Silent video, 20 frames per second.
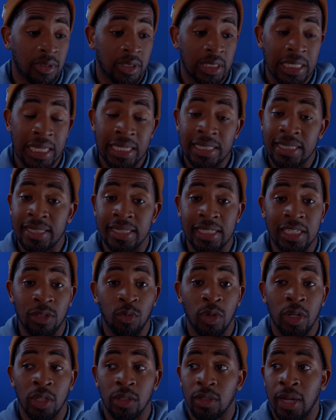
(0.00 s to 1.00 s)
let's see
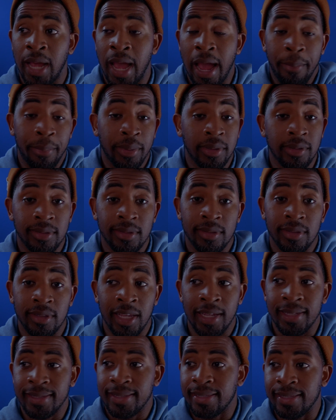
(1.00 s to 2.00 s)
what happens.
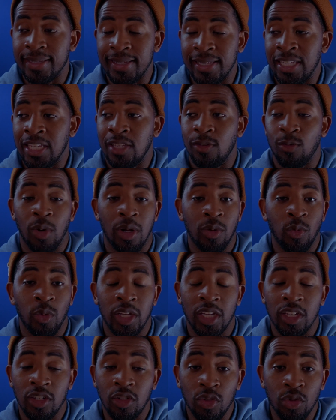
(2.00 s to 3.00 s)
Let's see what we
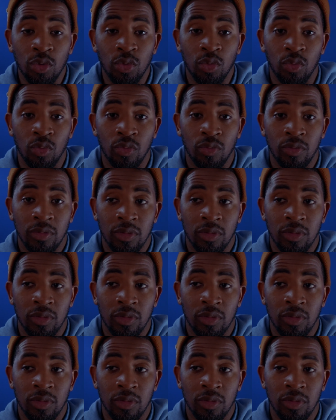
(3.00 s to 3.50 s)
can do.